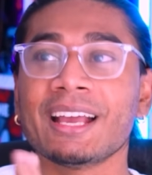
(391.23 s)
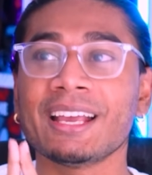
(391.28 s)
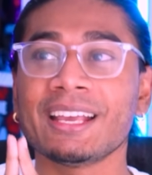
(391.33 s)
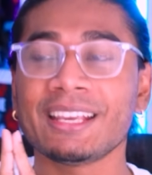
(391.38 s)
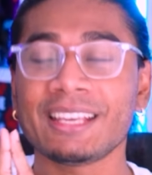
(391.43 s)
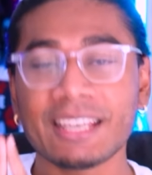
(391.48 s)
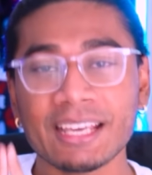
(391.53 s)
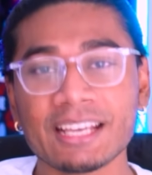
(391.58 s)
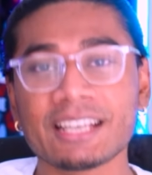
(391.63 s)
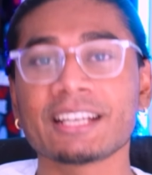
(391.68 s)

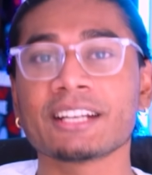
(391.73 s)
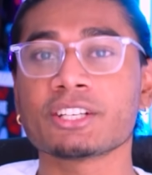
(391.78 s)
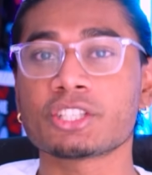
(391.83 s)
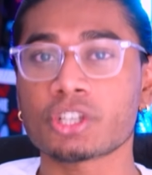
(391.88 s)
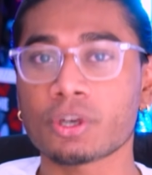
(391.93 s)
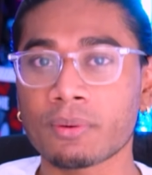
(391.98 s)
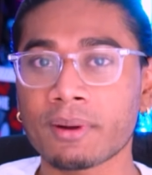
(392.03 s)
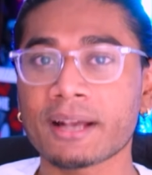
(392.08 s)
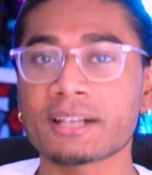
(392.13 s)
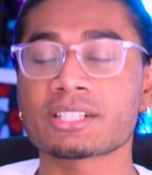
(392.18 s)
he can
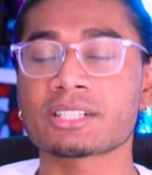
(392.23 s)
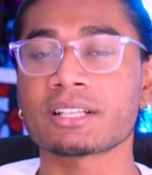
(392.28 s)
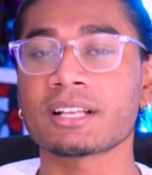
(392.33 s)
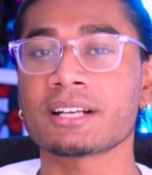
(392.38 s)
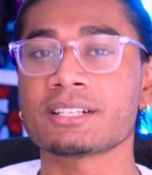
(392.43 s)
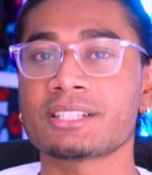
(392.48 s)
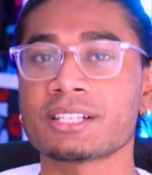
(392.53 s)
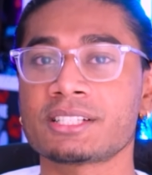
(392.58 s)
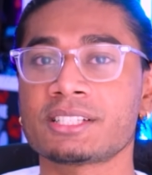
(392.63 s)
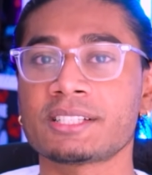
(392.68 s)

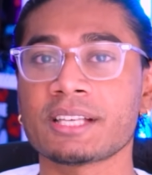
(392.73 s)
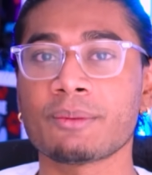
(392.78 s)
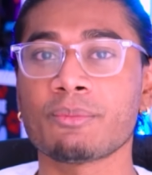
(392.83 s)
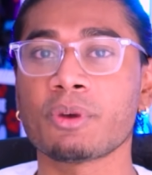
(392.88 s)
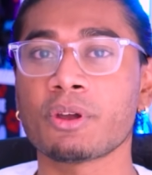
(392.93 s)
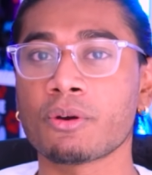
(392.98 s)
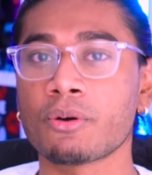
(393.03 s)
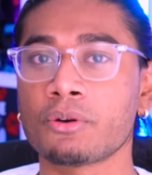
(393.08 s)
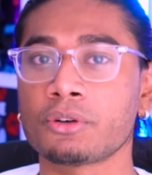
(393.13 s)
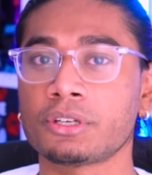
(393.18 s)
terastalize the same
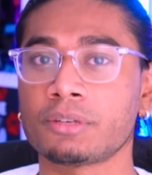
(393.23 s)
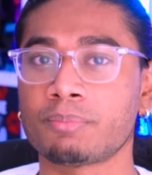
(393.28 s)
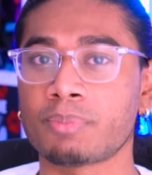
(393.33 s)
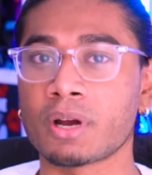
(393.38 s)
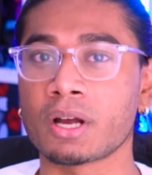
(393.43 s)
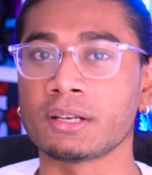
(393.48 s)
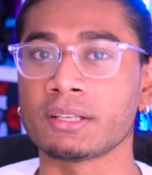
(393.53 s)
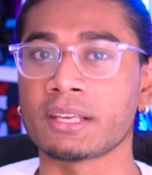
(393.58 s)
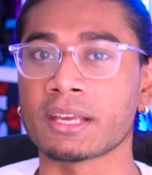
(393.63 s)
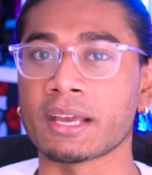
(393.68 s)
way
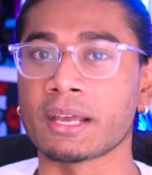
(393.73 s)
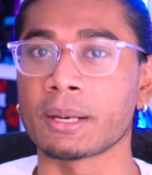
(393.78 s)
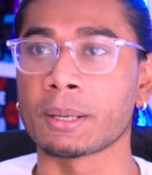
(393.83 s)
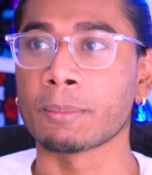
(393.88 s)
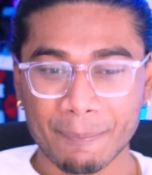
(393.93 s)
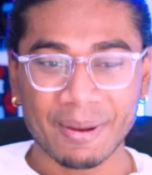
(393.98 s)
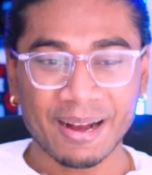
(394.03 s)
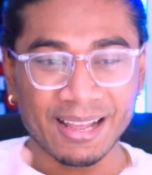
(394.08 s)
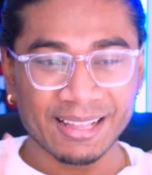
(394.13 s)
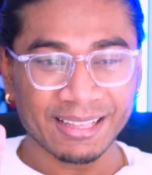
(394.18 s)
Ogerpon can.
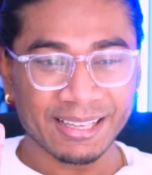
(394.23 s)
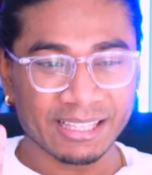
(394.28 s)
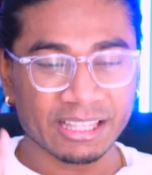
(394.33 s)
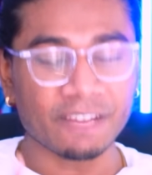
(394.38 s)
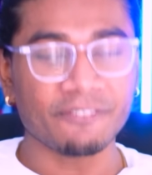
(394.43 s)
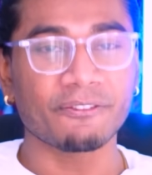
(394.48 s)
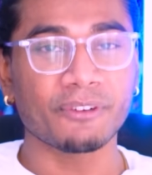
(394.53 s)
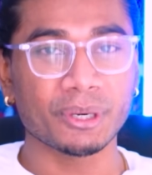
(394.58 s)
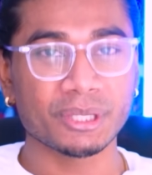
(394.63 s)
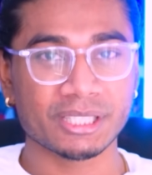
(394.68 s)
But I like
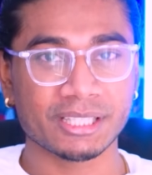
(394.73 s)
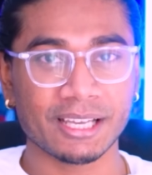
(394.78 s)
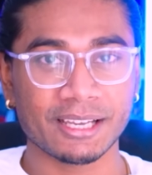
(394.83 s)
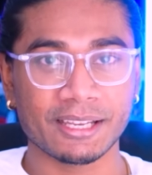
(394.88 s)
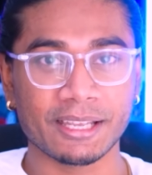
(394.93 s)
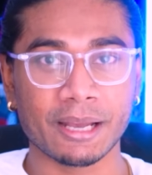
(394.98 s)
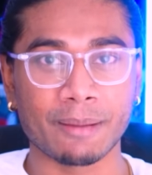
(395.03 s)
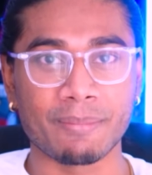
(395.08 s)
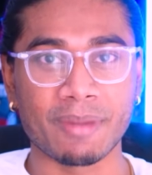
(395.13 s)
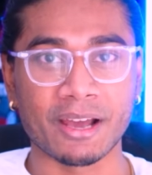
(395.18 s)
the first
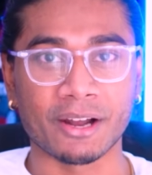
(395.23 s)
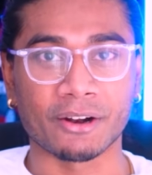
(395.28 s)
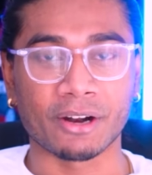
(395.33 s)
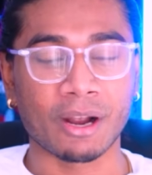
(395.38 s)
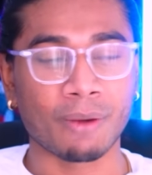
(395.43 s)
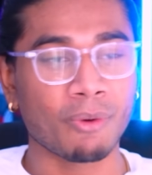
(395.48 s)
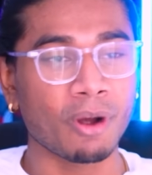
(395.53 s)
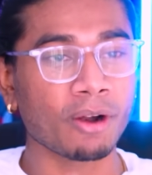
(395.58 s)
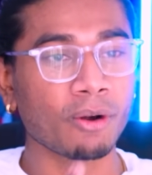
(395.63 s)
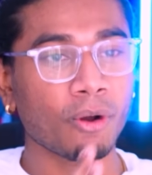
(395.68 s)
idea better.
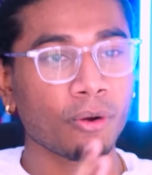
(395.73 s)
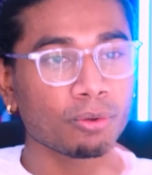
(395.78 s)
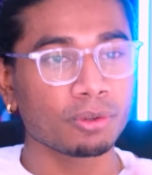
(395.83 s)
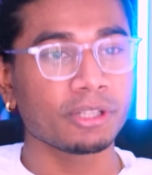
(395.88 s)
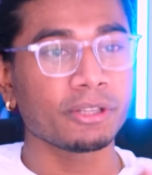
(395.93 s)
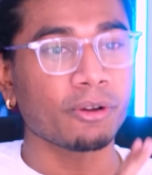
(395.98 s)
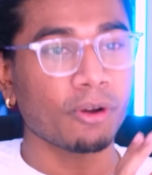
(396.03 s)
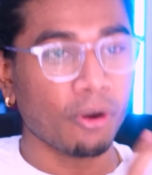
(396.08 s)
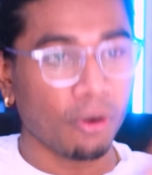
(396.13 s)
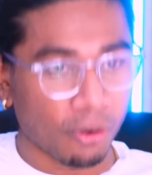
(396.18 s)
I want
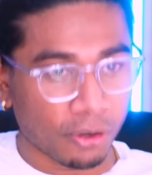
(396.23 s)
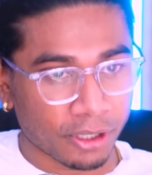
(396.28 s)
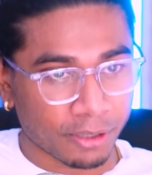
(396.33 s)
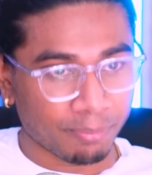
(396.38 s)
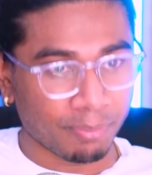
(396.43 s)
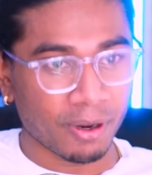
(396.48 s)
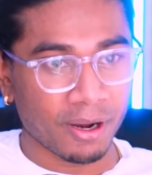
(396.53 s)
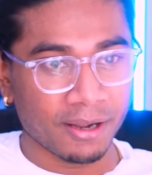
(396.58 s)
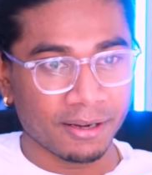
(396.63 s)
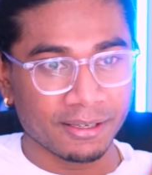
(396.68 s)
only
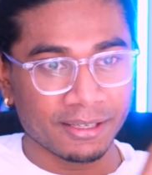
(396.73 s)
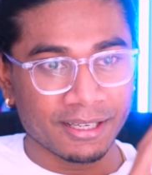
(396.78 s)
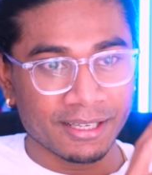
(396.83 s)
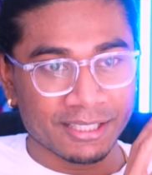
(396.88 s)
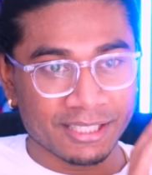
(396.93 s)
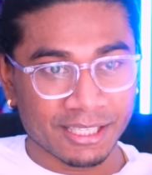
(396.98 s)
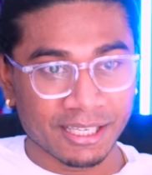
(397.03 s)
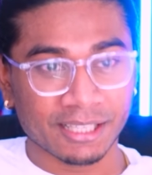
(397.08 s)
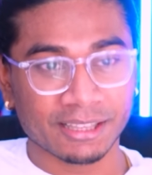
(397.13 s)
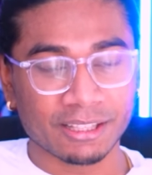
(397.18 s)
Ogerpon
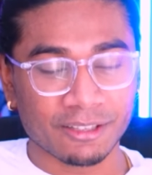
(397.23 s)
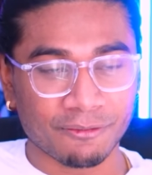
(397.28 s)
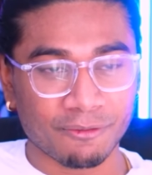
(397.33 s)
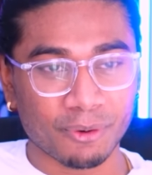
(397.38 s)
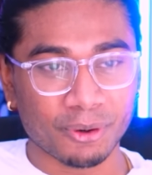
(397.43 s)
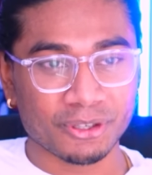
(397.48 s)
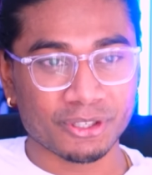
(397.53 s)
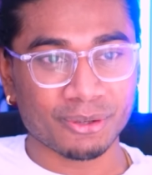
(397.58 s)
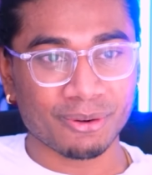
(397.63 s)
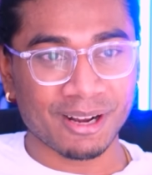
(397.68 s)
to get the
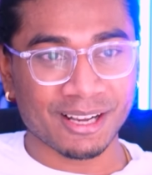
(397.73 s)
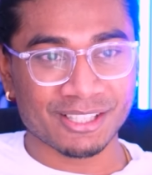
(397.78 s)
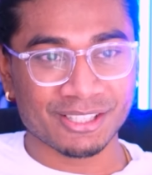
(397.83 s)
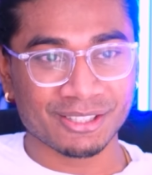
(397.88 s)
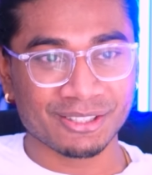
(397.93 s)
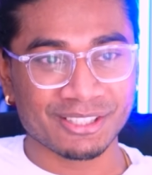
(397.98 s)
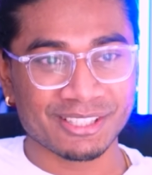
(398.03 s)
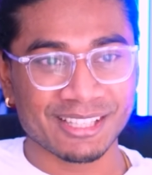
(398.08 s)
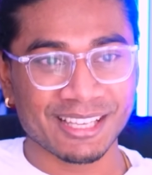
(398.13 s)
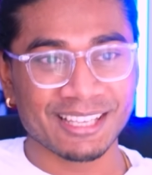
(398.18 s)
four
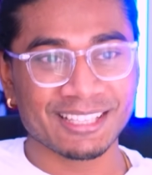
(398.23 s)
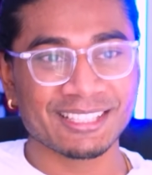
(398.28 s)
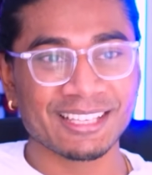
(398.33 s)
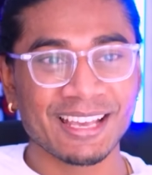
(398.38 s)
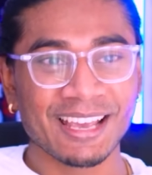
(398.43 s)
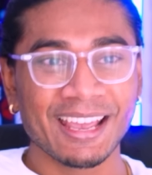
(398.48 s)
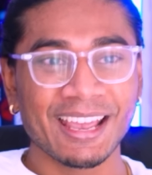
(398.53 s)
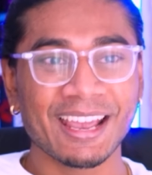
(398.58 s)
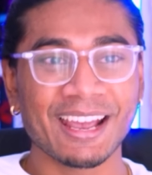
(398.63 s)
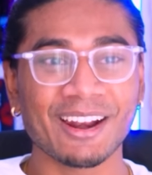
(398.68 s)
terastal states,
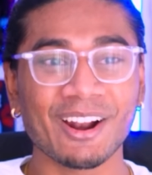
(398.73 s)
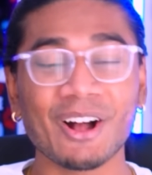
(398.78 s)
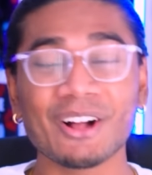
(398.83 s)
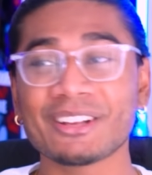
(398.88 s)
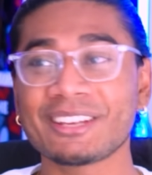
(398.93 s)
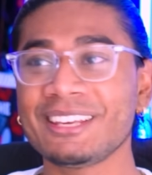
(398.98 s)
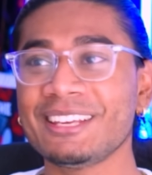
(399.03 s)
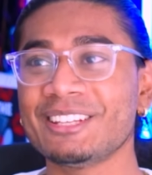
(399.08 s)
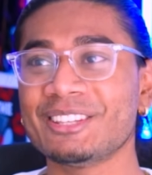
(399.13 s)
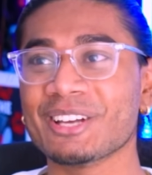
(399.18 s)
and
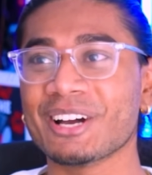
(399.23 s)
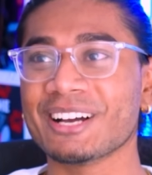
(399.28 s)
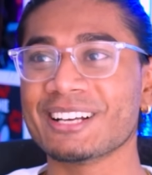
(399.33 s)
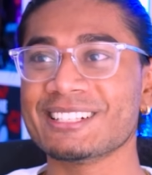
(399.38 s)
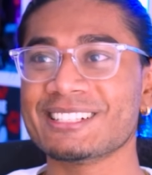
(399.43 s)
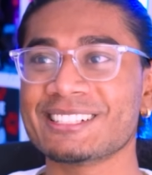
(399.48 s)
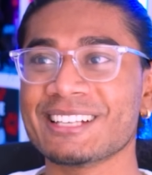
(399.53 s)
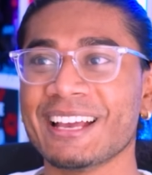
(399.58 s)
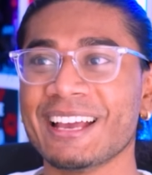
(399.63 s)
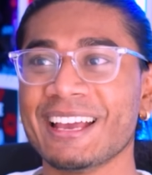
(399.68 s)
all he
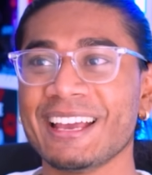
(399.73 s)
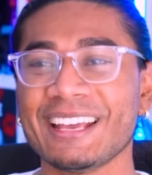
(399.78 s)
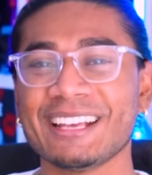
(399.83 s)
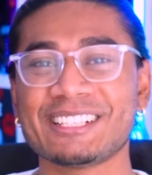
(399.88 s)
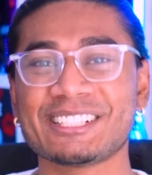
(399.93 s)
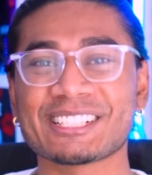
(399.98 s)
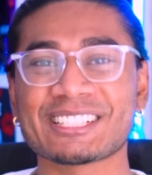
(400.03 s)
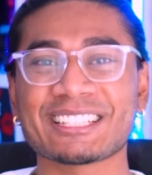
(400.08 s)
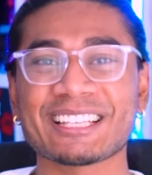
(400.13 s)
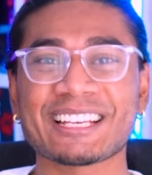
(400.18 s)
does
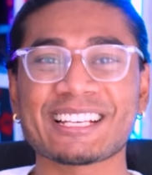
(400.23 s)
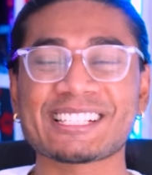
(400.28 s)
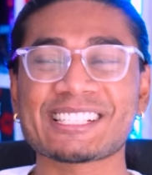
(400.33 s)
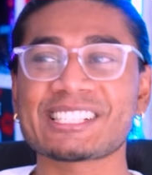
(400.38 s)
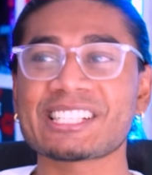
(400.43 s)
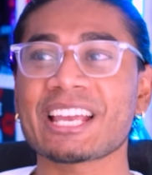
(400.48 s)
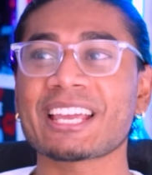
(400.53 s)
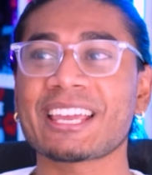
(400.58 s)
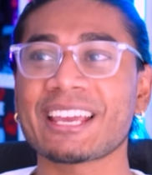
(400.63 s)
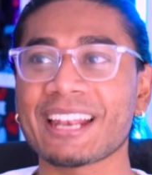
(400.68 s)
is just like
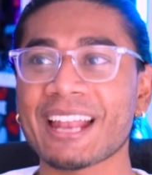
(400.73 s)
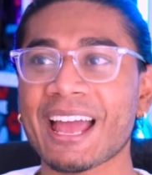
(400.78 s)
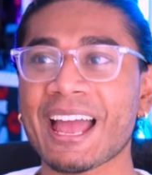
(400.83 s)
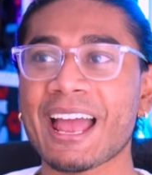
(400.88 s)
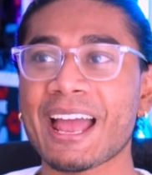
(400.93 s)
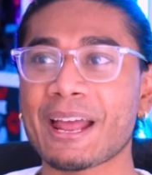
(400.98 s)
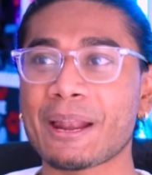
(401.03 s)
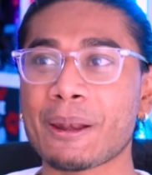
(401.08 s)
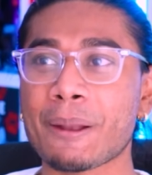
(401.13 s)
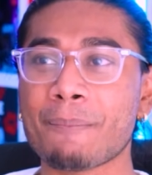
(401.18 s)

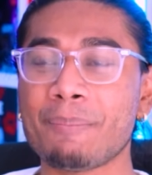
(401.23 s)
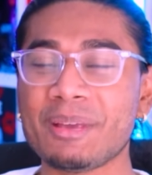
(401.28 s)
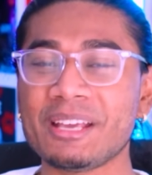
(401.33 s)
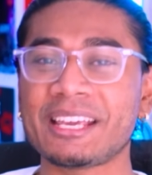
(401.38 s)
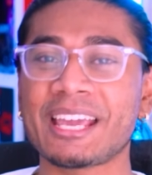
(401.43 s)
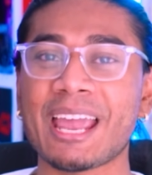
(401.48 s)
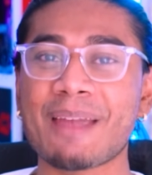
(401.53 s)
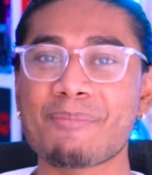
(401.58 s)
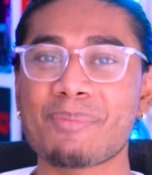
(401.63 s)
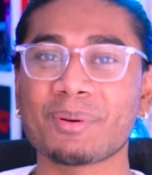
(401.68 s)
secondhand be
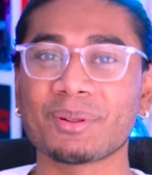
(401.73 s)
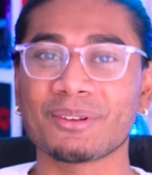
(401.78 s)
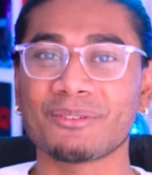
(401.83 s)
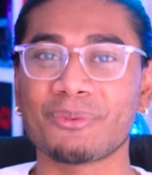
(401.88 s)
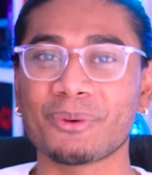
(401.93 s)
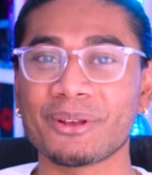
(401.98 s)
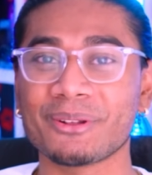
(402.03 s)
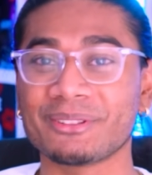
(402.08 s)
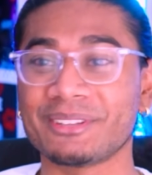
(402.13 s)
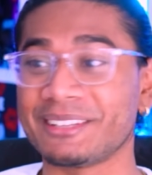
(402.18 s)
capable
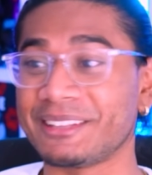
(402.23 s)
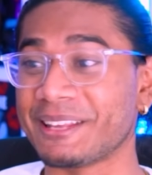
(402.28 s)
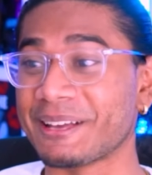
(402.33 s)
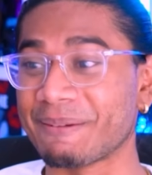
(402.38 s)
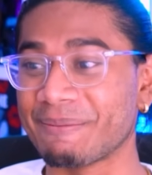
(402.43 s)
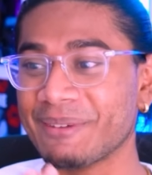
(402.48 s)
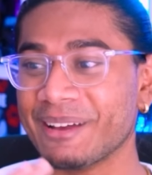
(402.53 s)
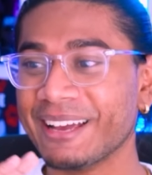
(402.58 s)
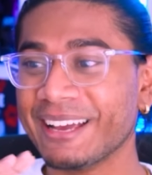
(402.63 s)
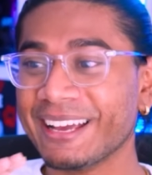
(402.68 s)
of wielding
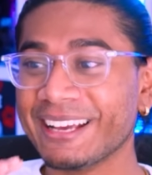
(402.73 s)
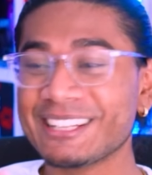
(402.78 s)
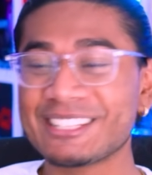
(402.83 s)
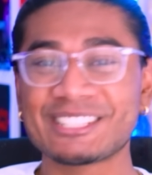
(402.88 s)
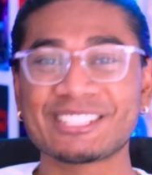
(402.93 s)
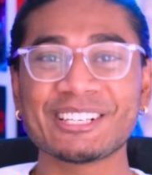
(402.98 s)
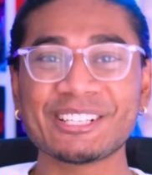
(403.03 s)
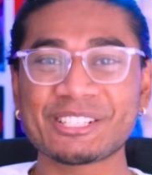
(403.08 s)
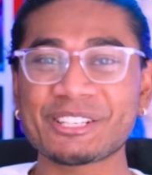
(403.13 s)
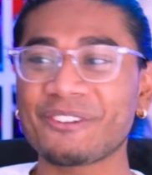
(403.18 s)
them.
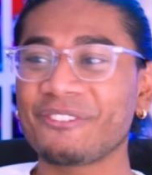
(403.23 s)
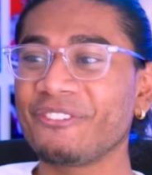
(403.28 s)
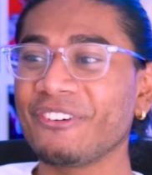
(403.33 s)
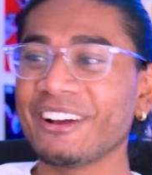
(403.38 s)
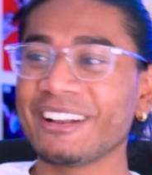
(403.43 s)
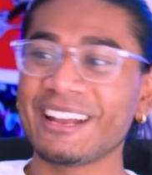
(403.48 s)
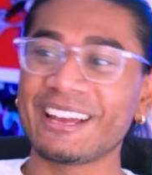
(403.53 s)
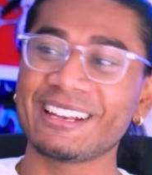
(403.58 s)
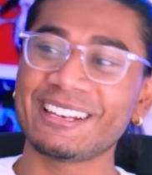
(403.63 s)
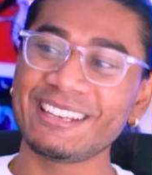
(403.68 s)
It's such a
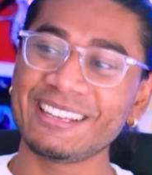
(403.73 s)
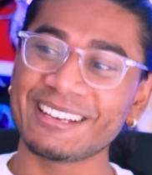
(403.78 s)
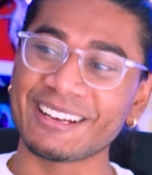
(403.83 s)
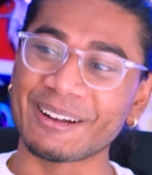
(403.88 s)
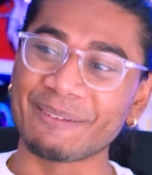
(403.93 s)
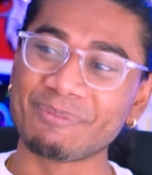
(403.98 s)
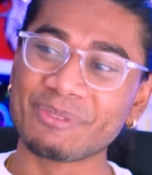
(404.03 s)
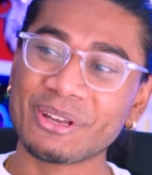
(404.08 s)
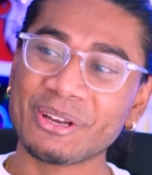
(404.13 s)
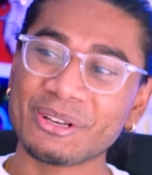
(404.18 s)
fun idea.